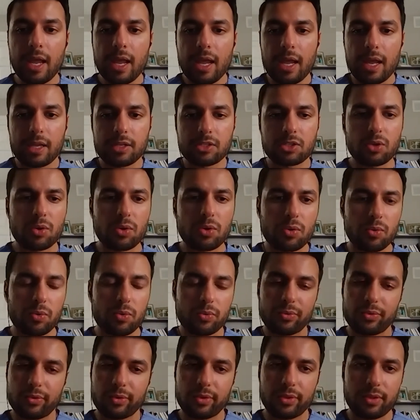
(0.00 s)
And
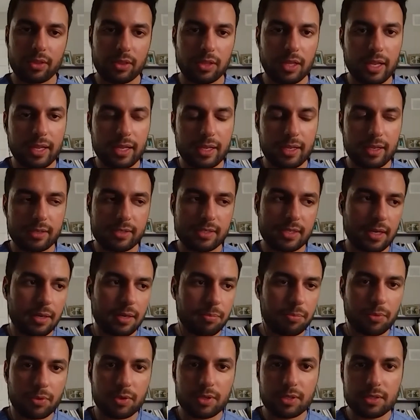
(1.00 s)
so like step
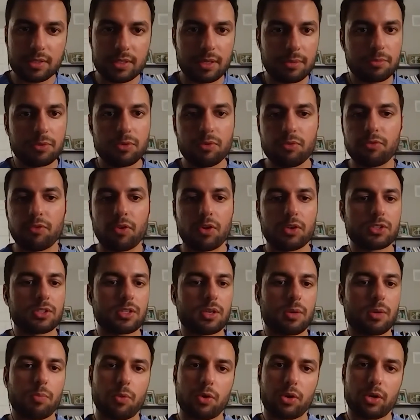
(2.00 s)
one, step two falls
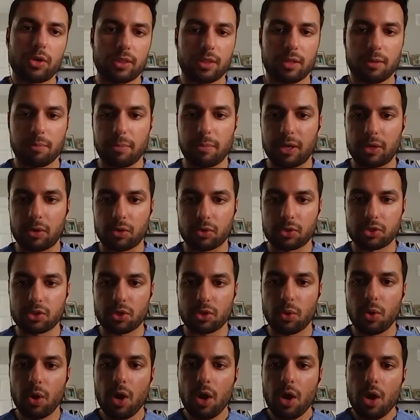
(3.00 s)
somewhere in the middle.
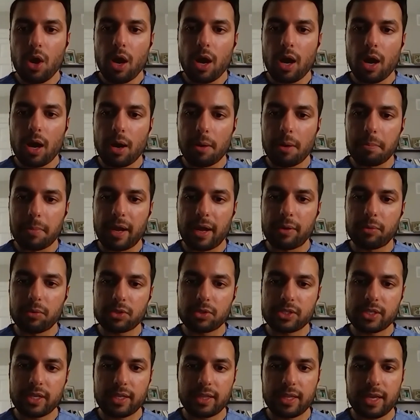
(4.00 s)
So I will
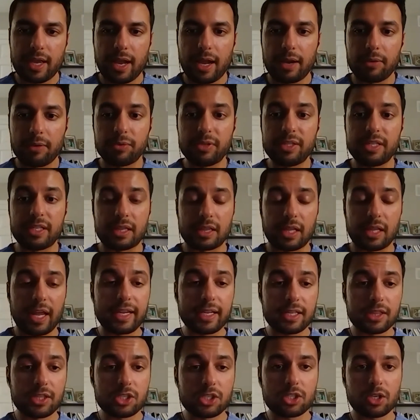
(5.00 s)
say that I really
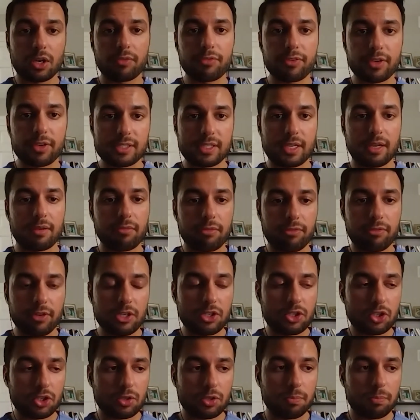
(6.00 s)
like the shelf exam
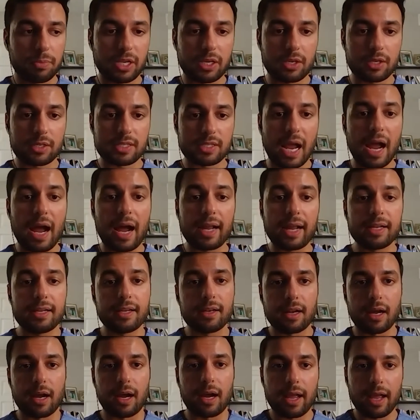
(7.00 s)
feature because I did
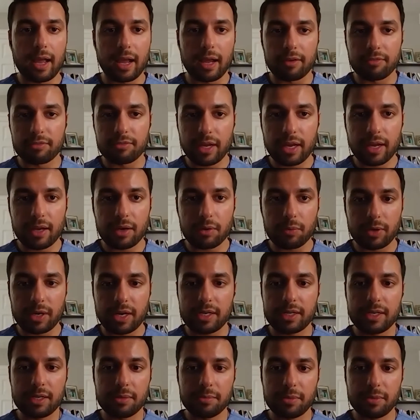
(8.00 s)
not have that when I
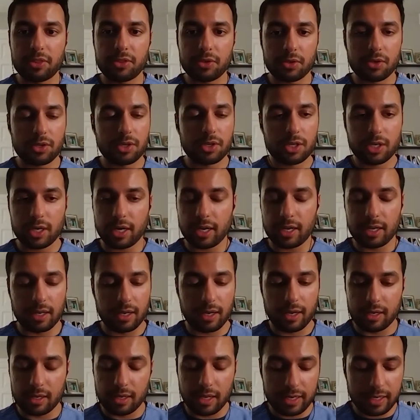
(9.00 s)
did my third year.
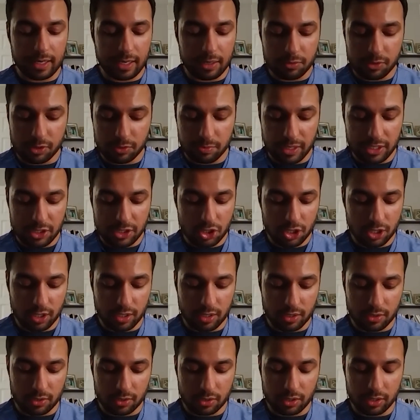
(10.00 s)
And like I was mentioning
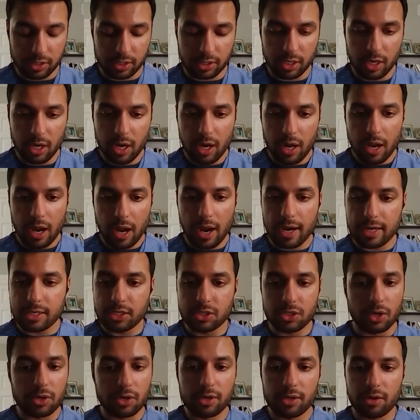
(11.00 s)
earlier, I
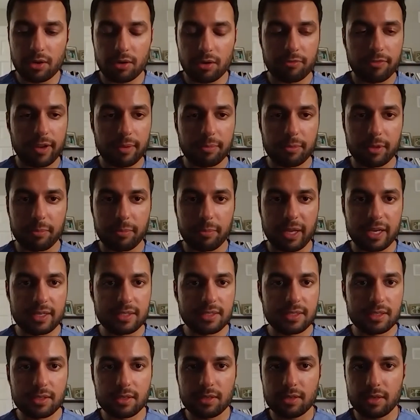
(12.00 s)
started on family
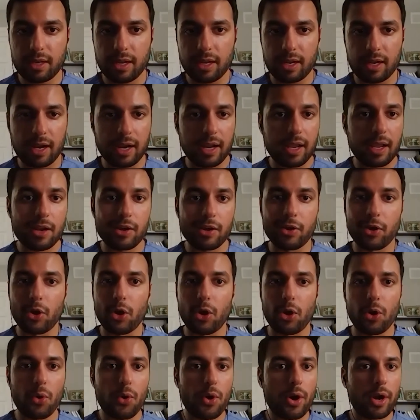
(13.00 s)
medicine and I had
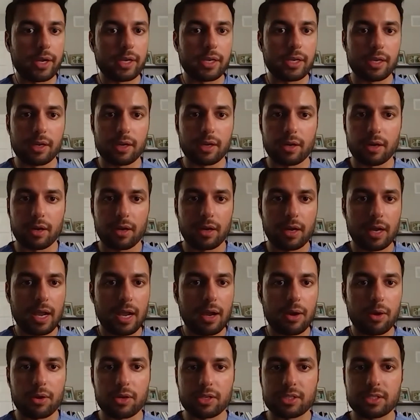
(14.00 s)
no idea
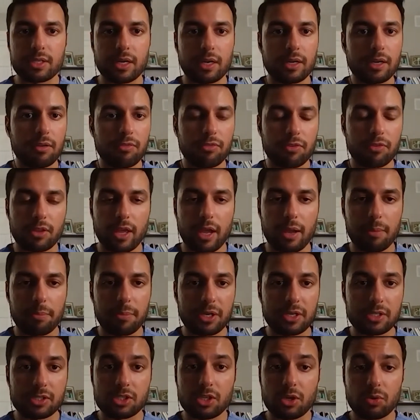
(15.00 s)
how to study for that
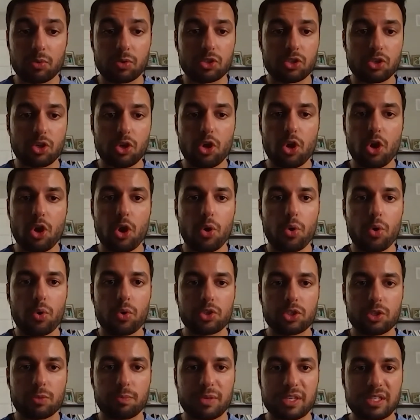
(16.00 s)
because there was no
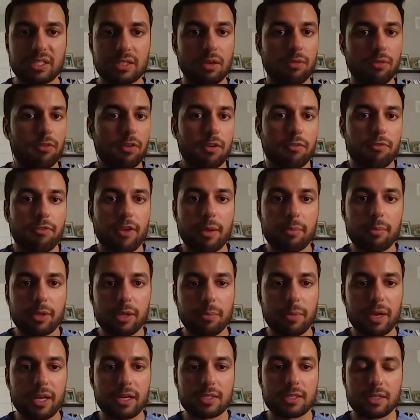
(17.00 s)
specific family
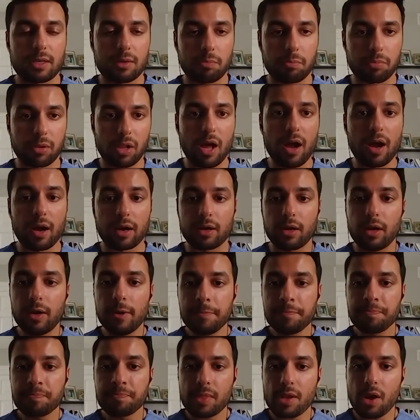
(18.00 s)
medicine block
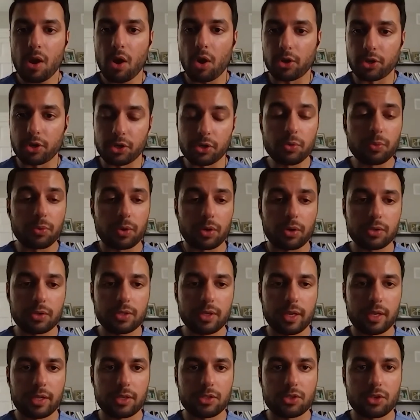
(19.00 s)
on UWorld.
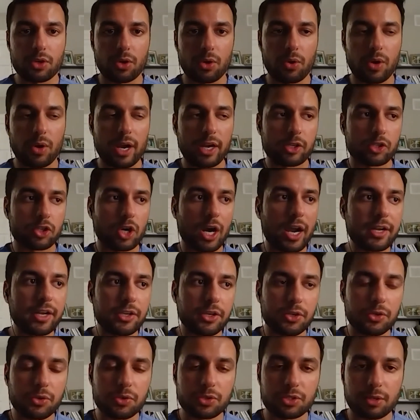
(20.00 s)
And so I tried to
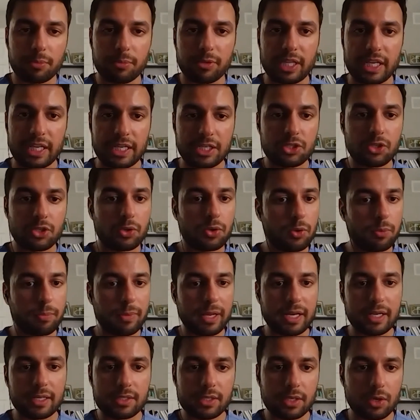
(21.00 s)
do some of the internal
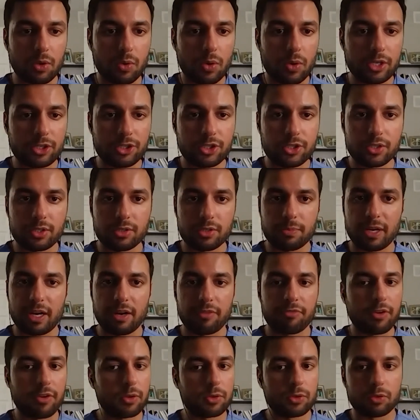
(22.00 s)
medicine questions, but I
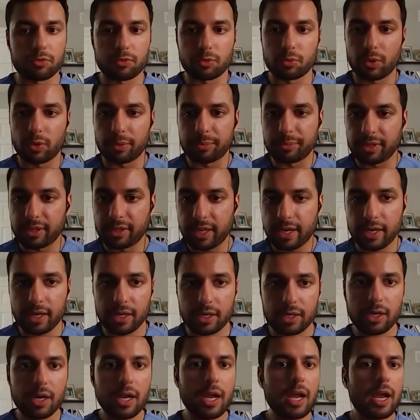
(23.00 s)
felt overwhelmed
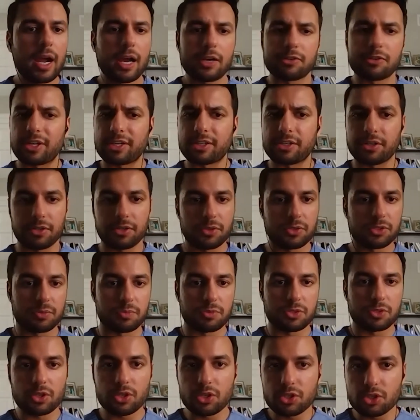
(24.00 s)
there. I tried to do some
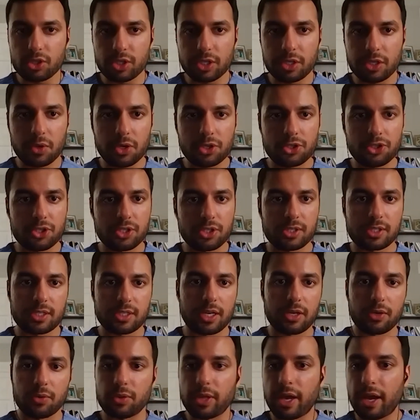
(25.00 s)
surgery questions because I
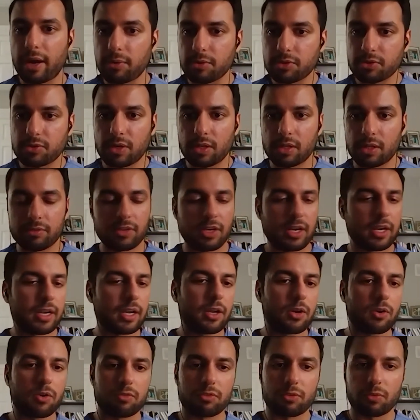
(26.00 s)
knew that was relevant. I
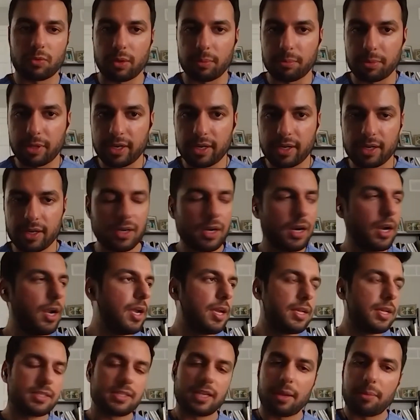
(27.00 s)
got overwhelmed there.
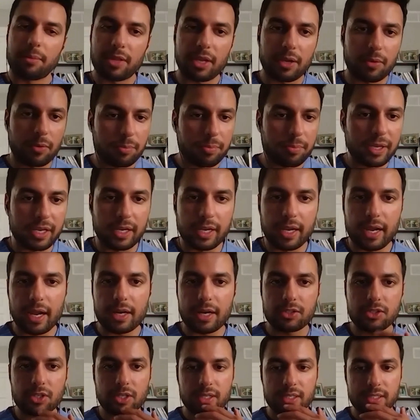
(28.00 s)
Same thing with
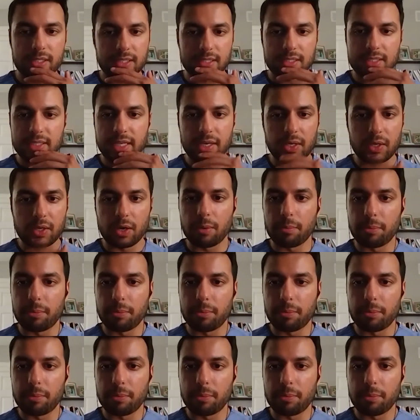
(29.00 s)
pediatrics, etc.